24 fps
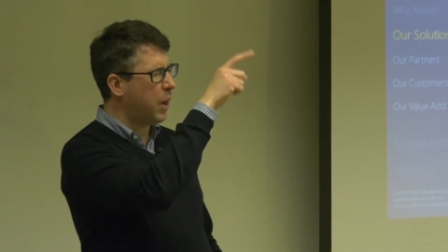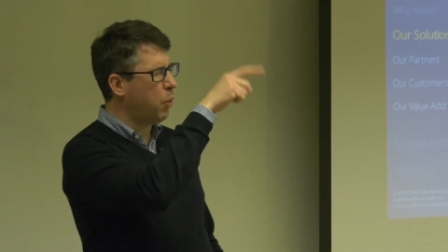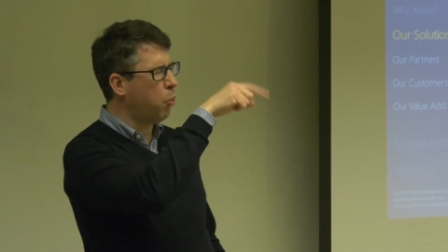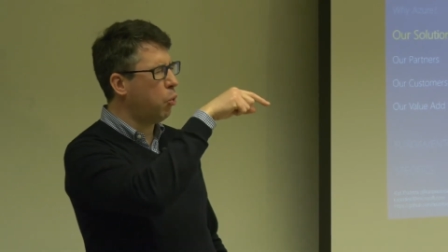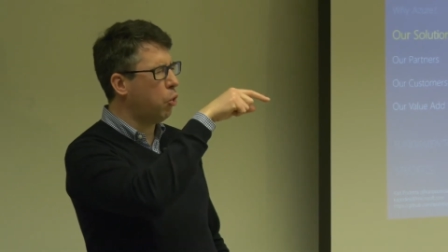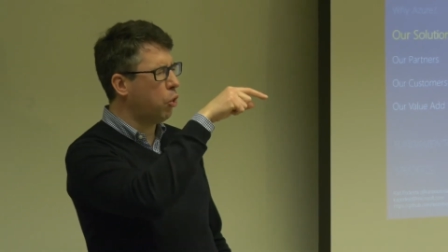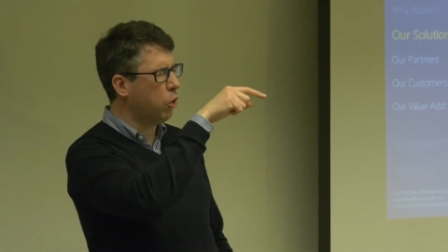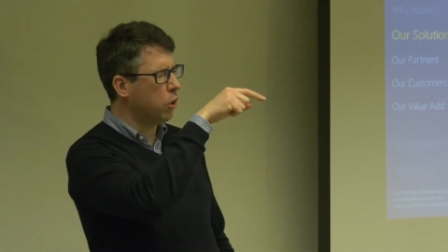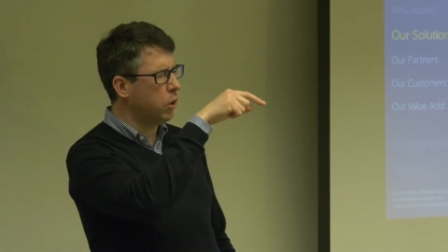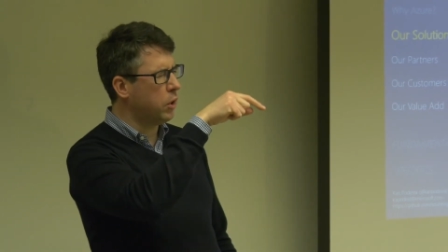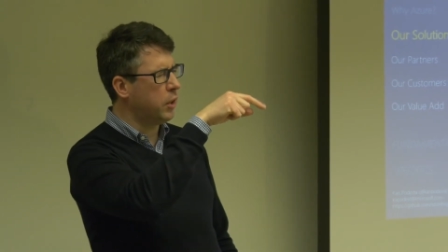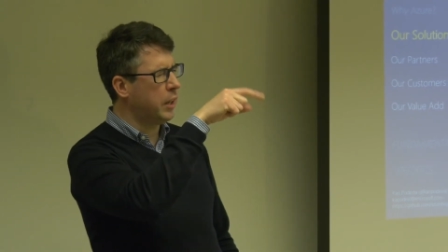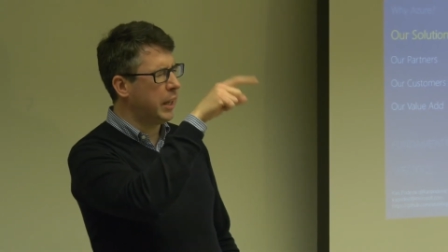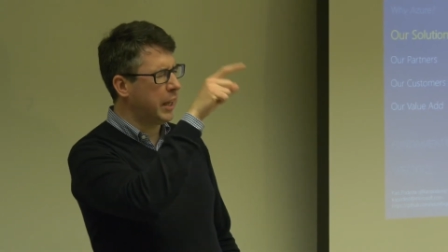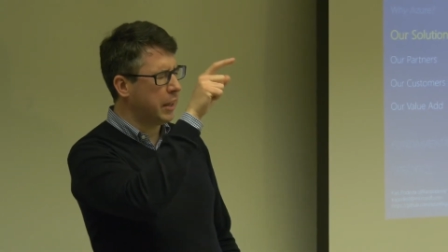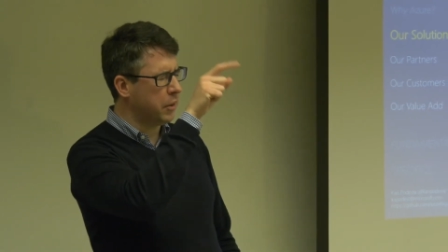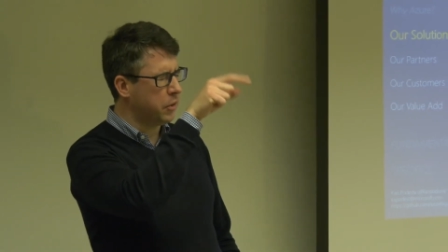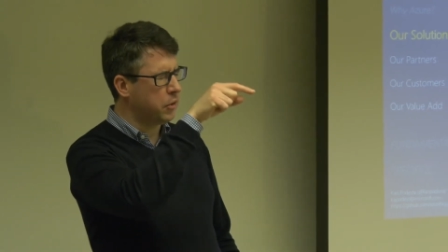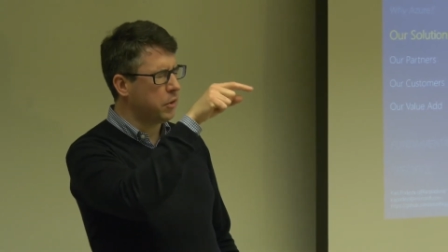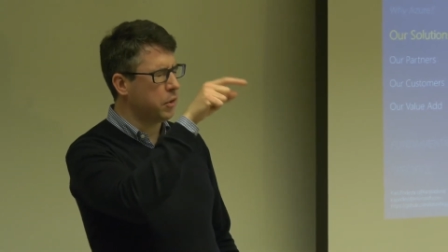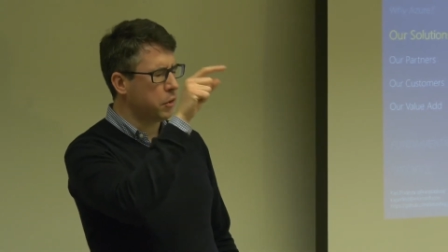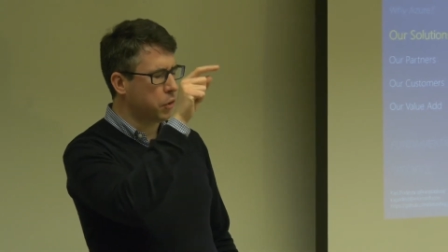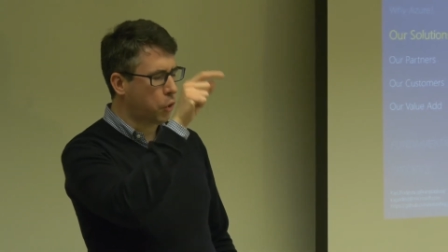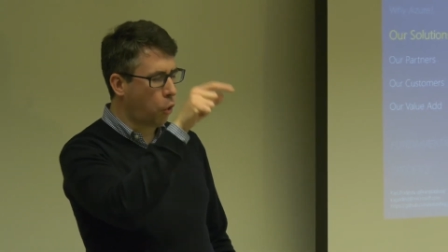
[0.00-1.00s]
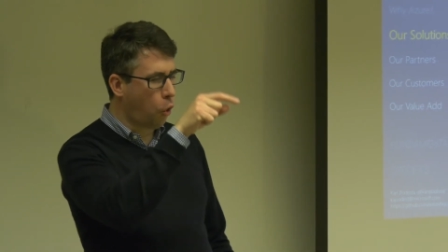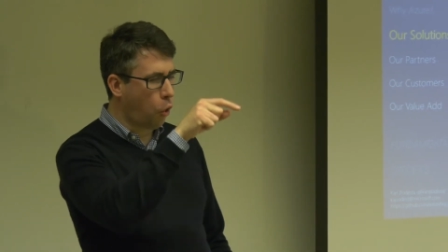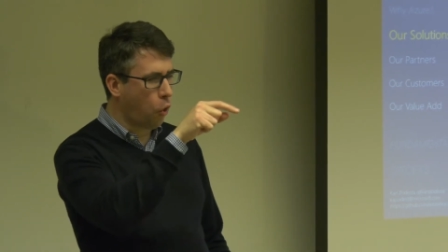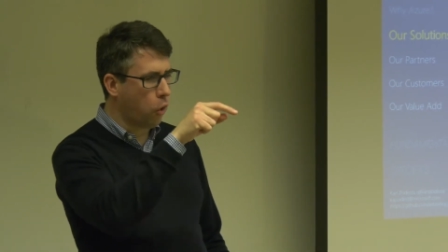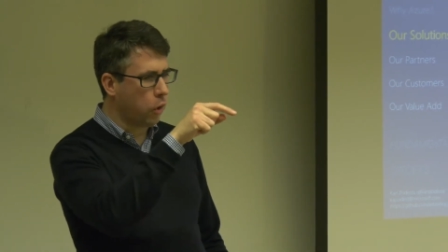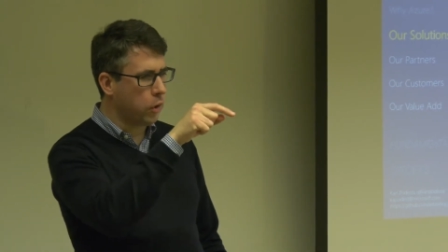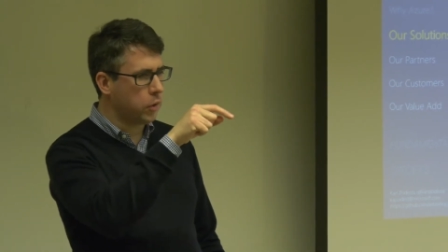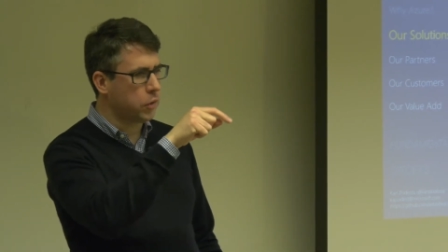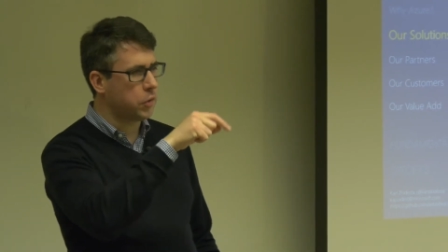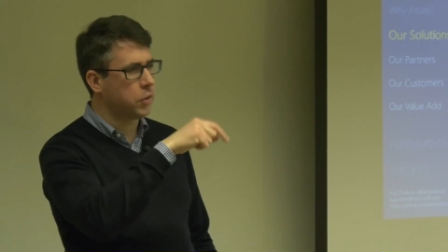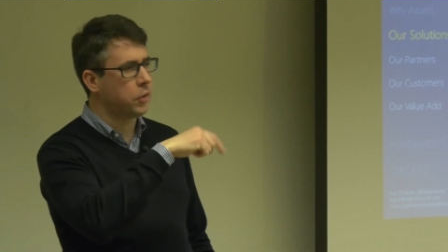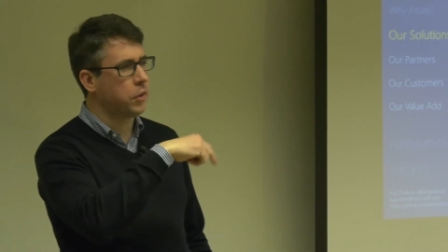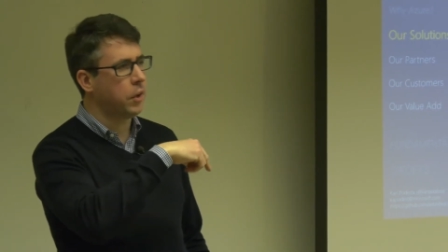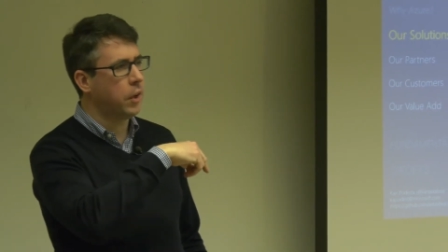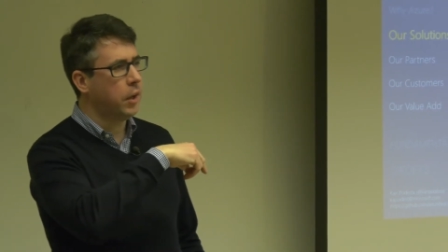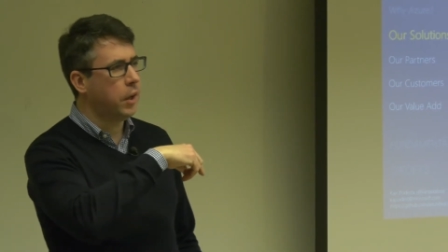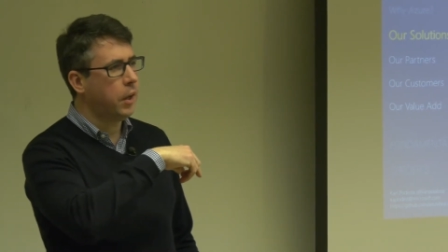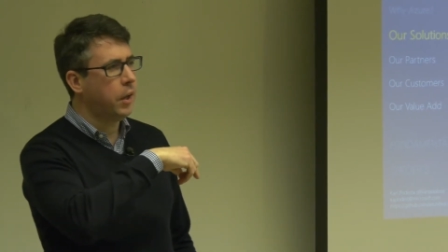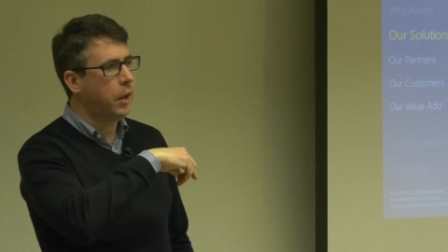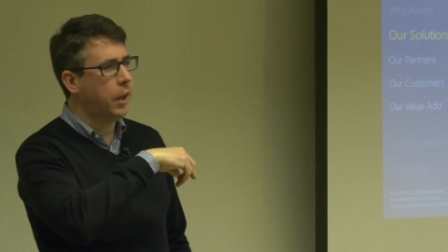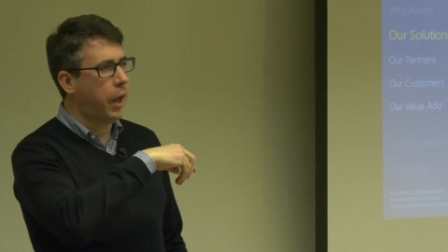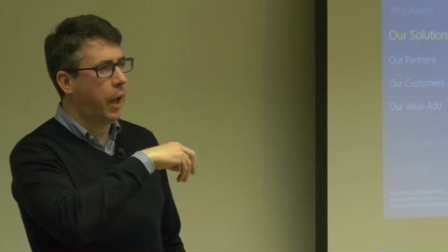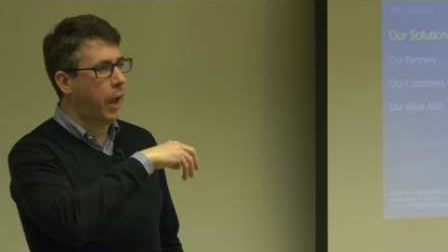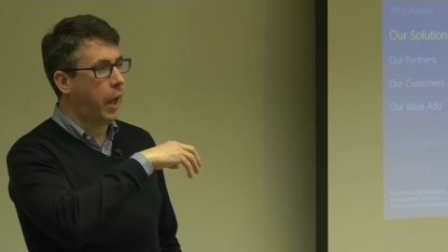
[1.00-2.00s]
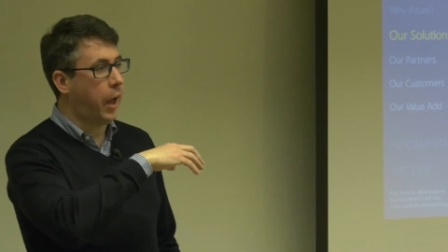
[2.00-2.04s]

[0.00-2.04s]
again, who still needs help,